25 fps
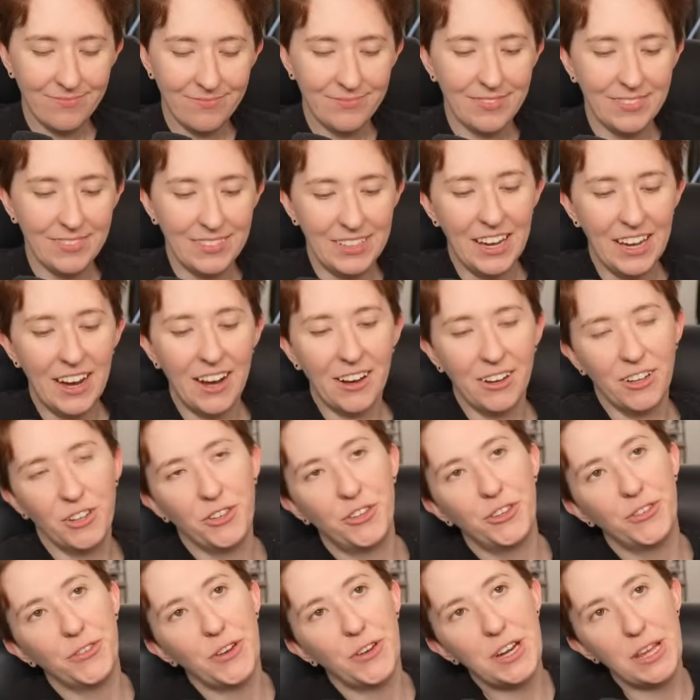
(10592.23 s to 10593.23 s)
Yeah,
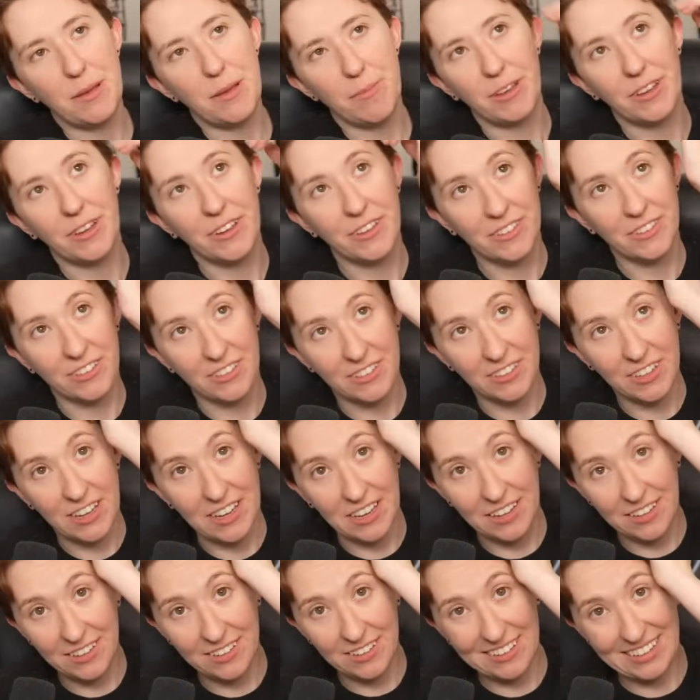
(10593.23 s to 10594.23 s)
it's funny because it's
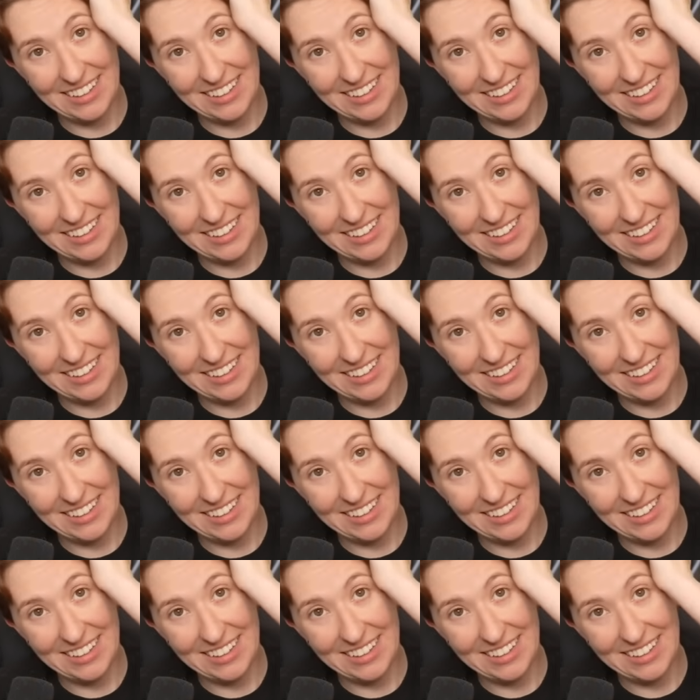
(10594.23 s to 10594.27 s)
like,